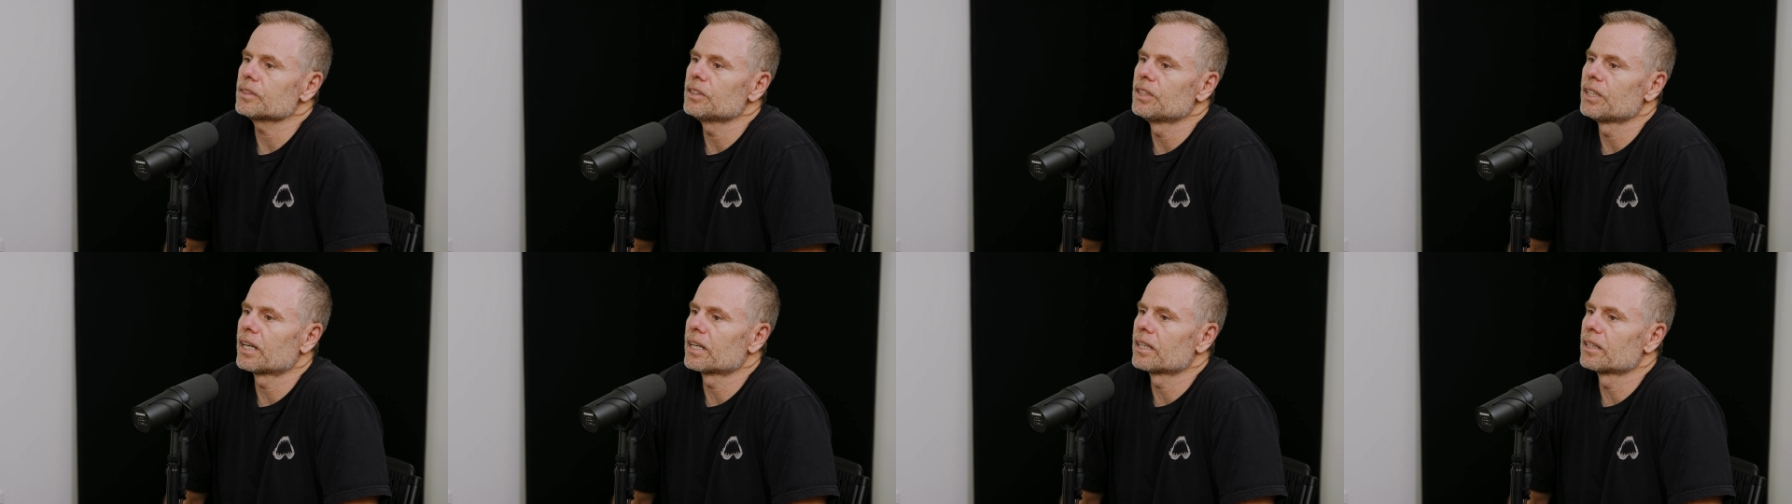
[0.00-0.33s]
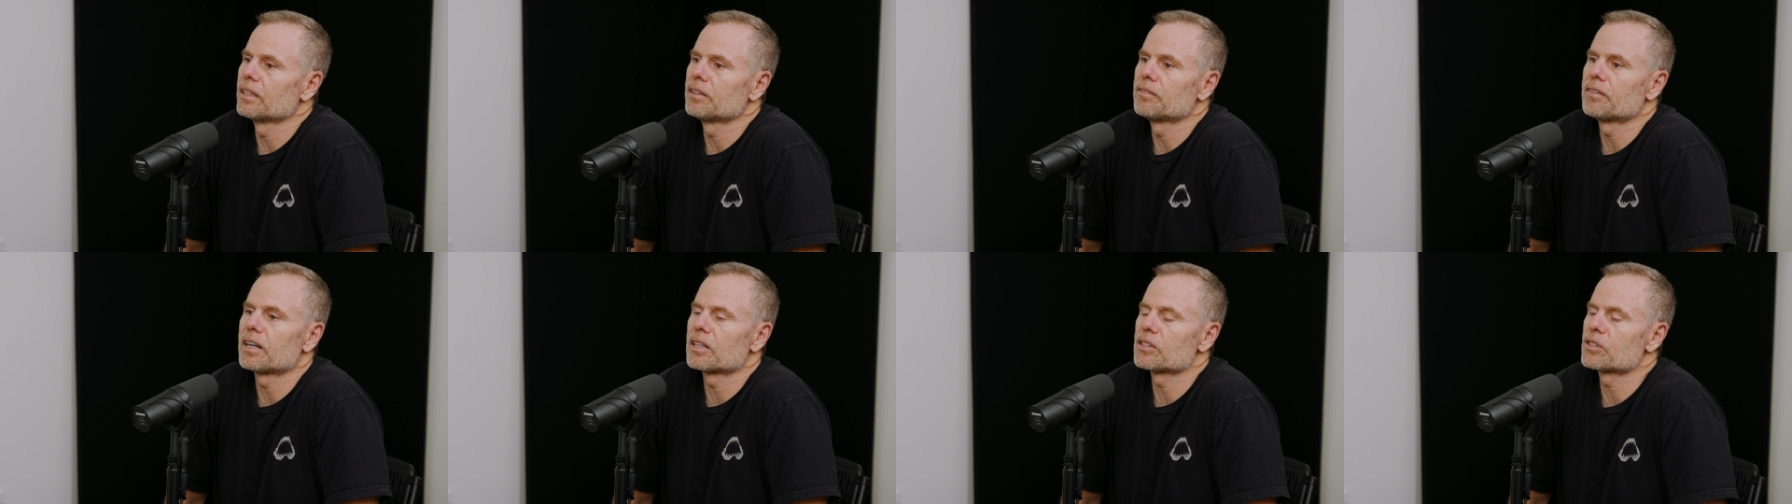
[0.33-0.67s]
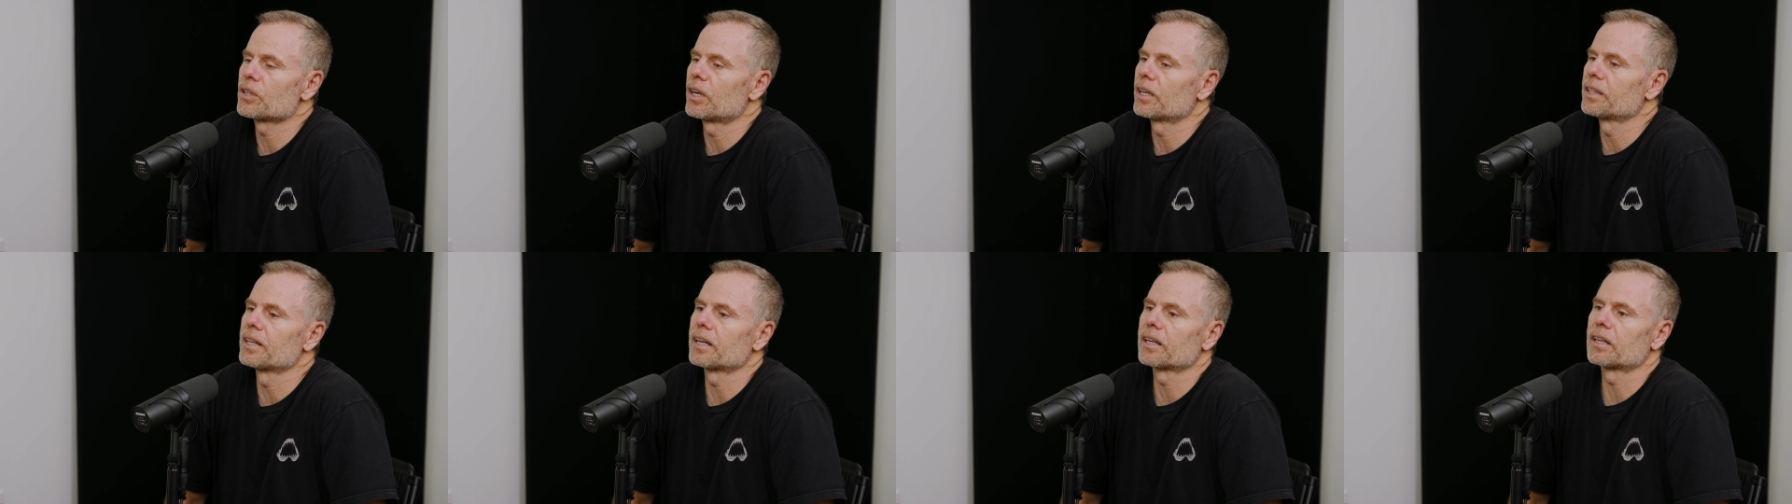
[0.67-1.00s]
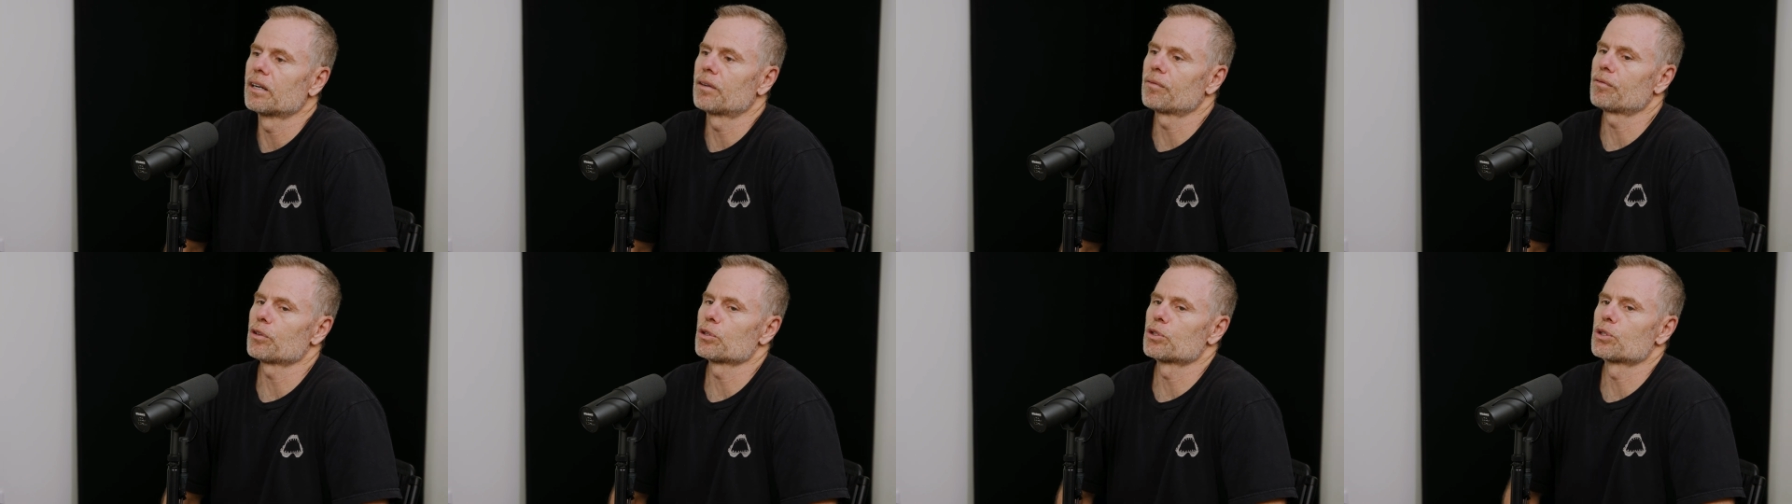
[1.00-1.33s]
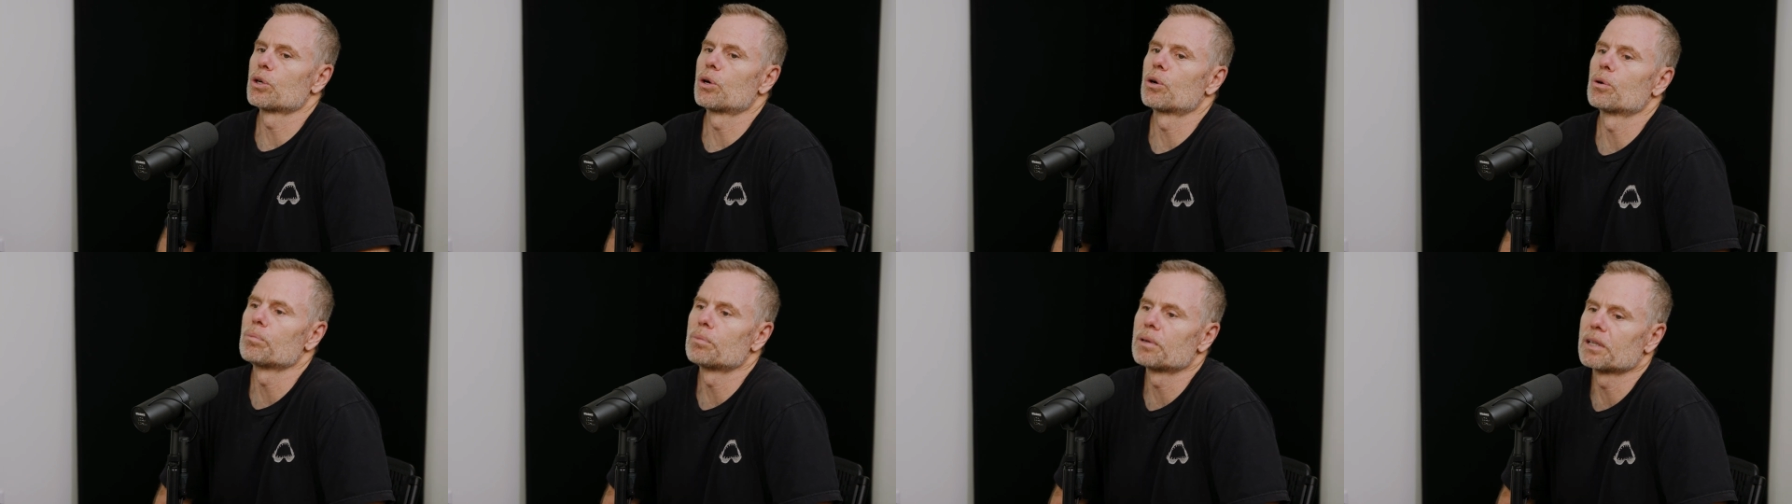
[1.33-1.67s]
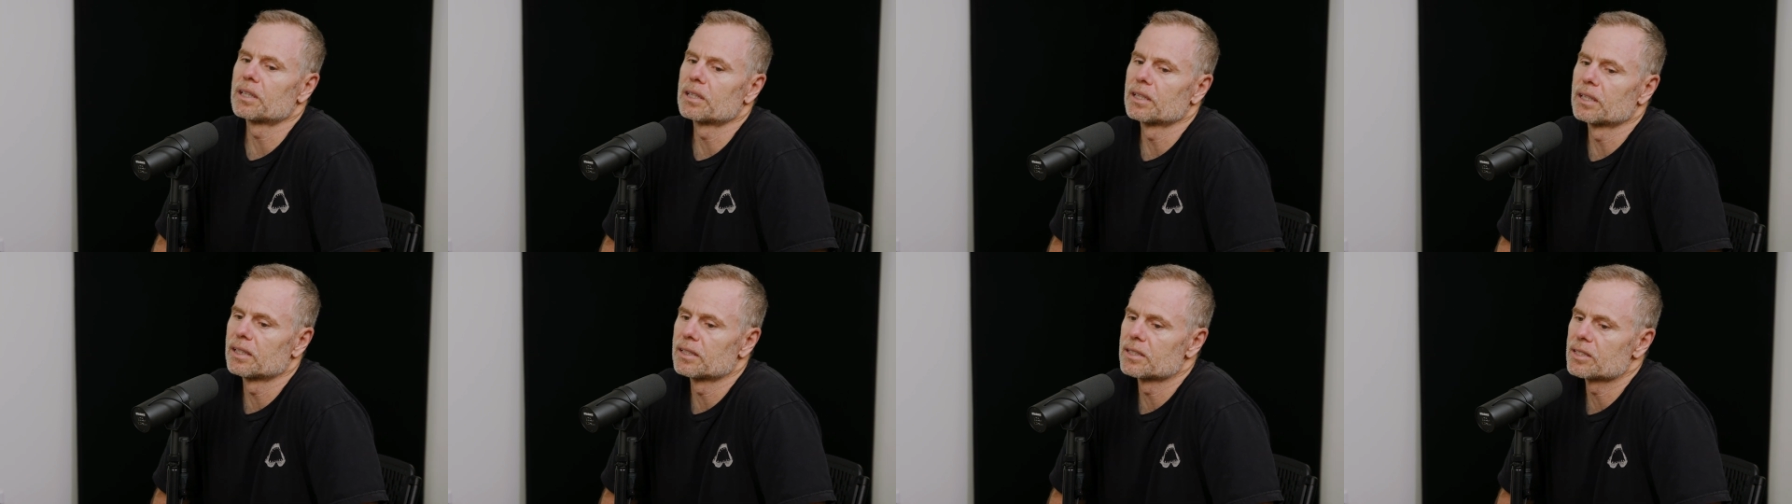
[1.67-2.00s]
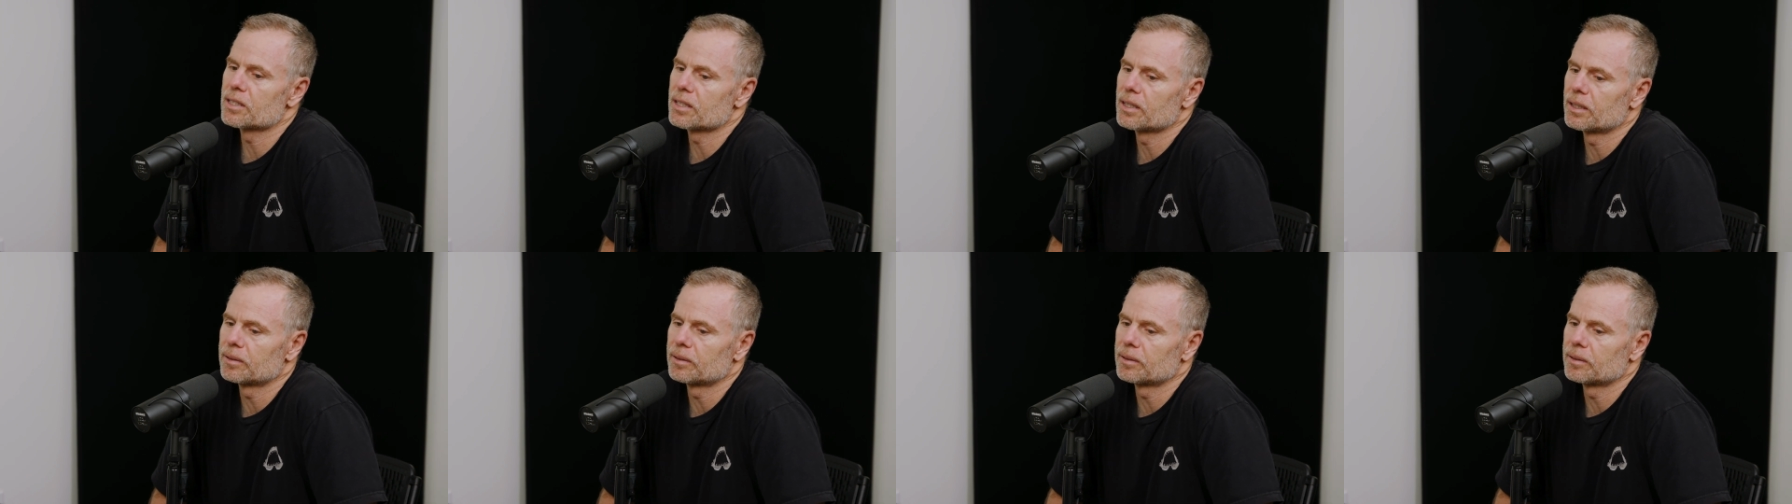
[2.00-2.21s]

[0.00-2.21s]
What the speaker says: You got to live outside that comfort zone because